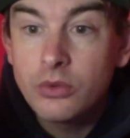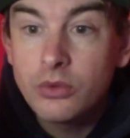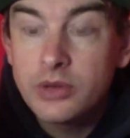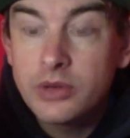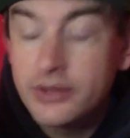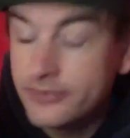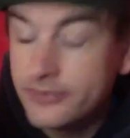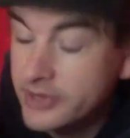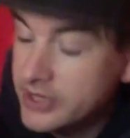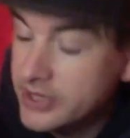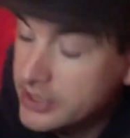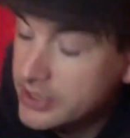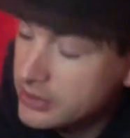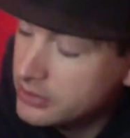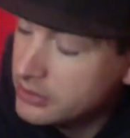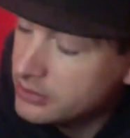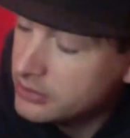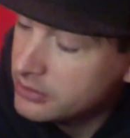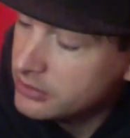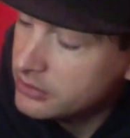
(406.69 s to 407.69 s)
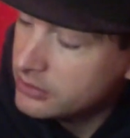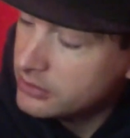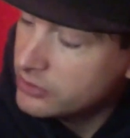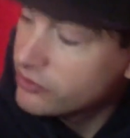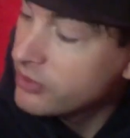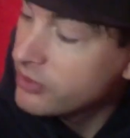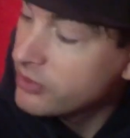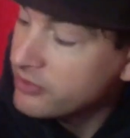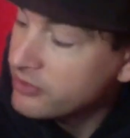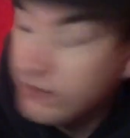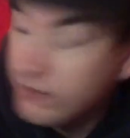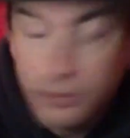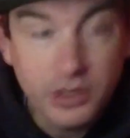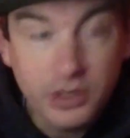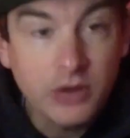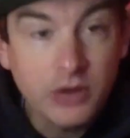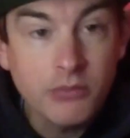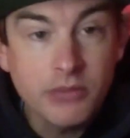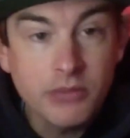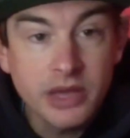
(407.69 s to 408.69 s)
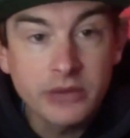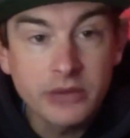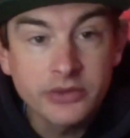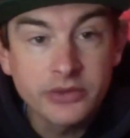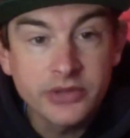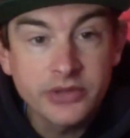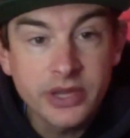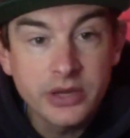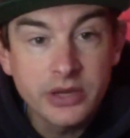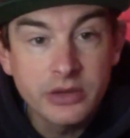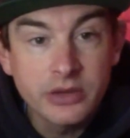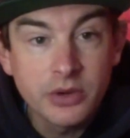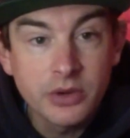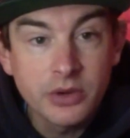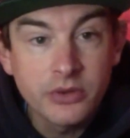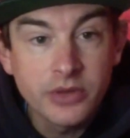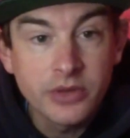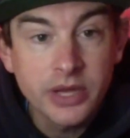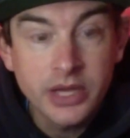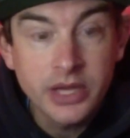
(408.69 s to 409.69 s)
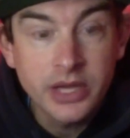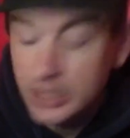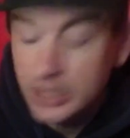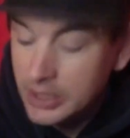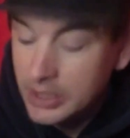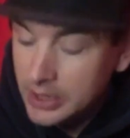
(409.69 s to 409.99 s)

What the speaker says: lovely grippy rubber compound, their new one on there.